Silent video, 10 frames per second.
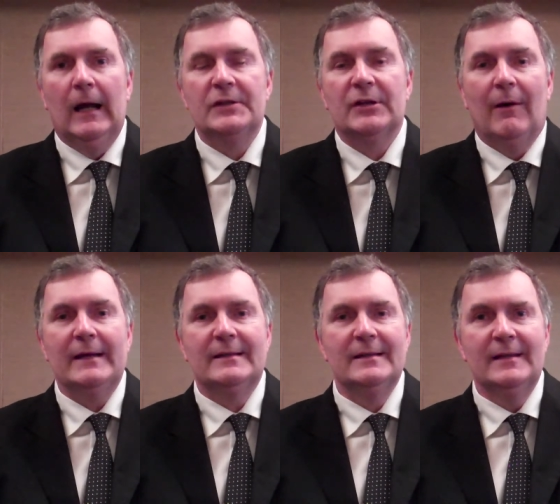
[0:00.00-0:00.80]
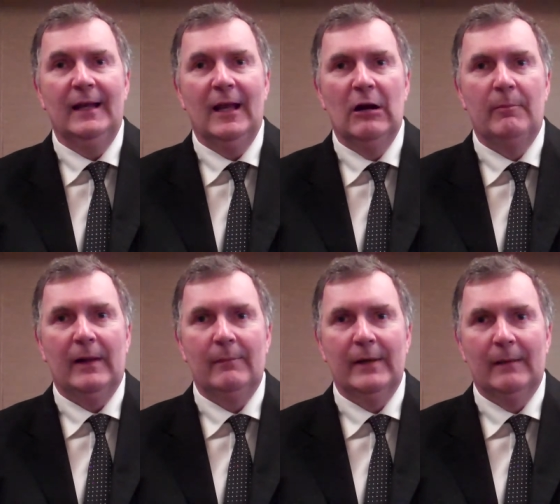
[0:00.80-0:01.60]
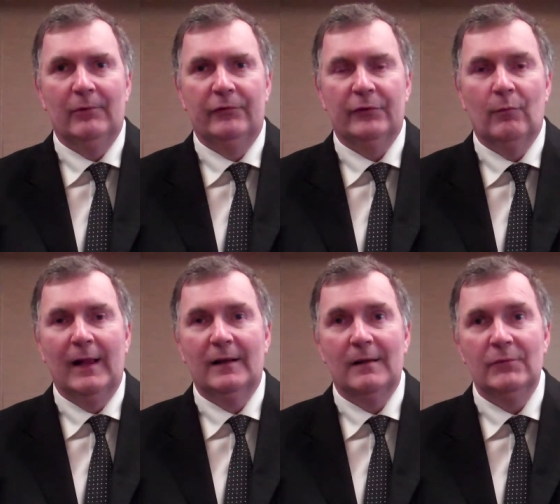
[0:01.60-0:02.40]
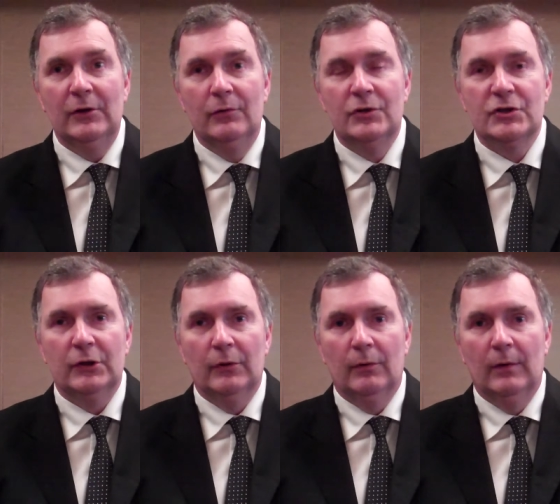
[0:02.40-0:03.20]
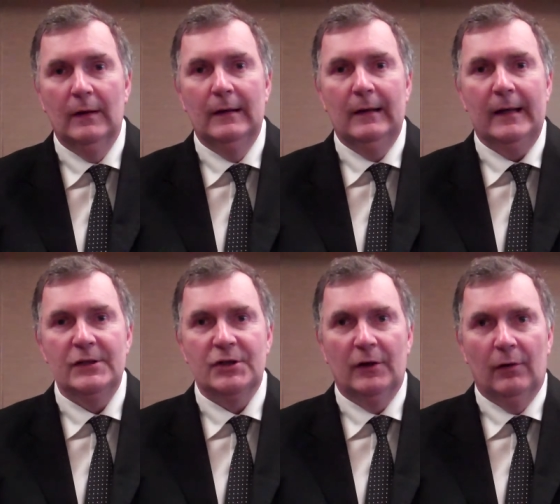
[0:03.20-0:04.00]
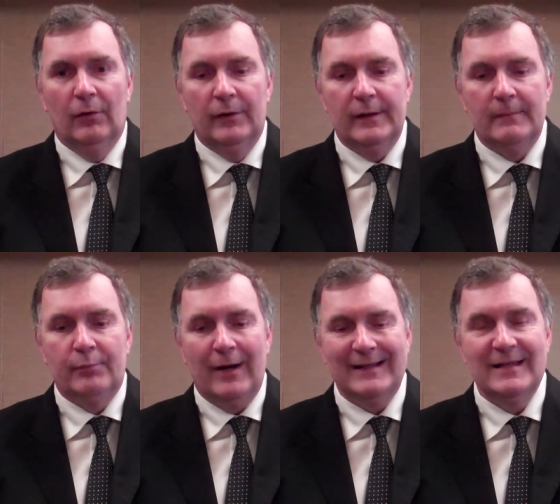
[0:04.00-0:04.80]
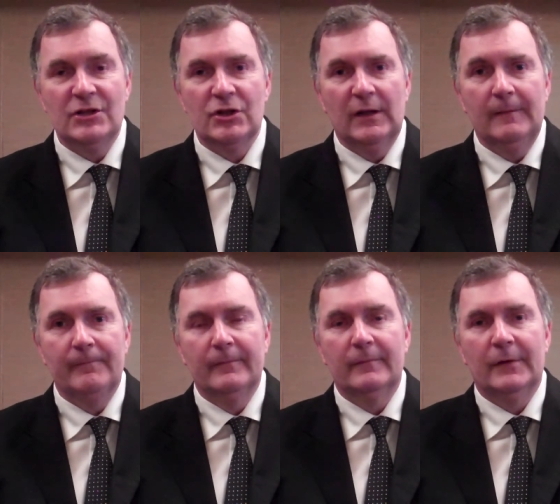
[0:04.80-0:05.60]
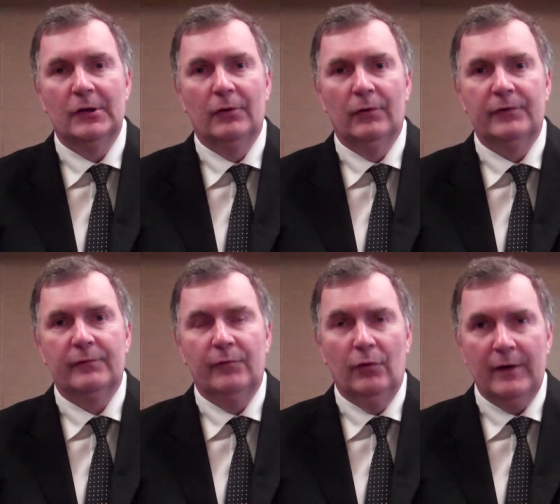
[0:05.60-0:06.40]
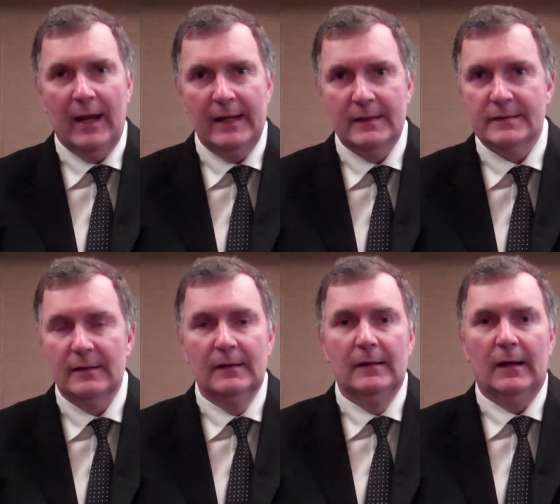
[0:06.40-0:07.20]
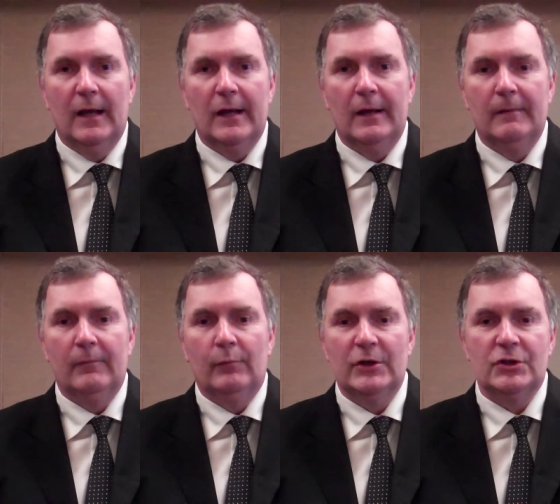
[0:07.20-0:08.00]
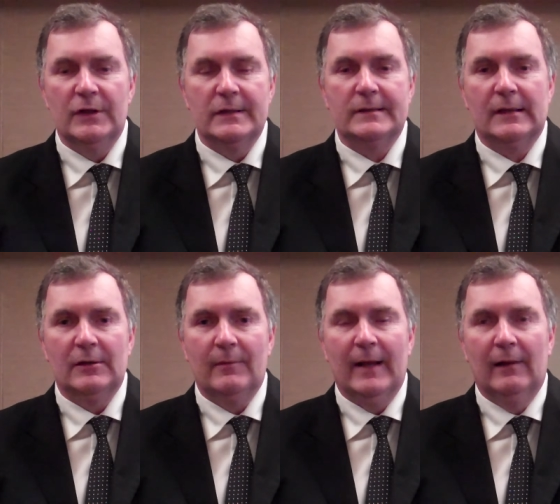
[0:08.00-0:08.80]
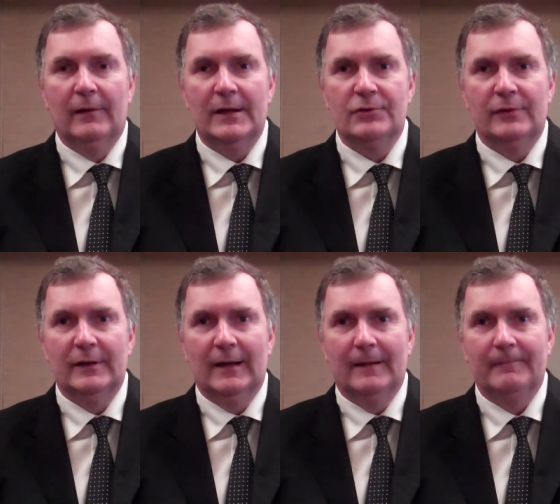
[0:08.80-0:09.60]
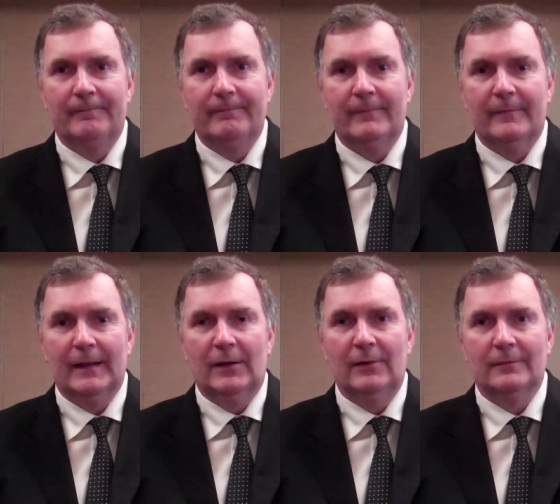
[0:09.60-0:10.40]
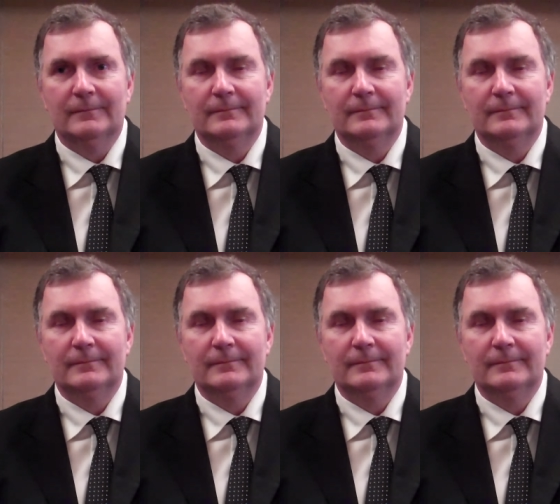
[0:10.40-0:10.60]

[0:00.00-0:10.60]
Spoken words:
So I sincerely hope I'll be able to welcome you to Internal Audit Practitioner, the course 4 days, which is going to be held later in the year. Thank you.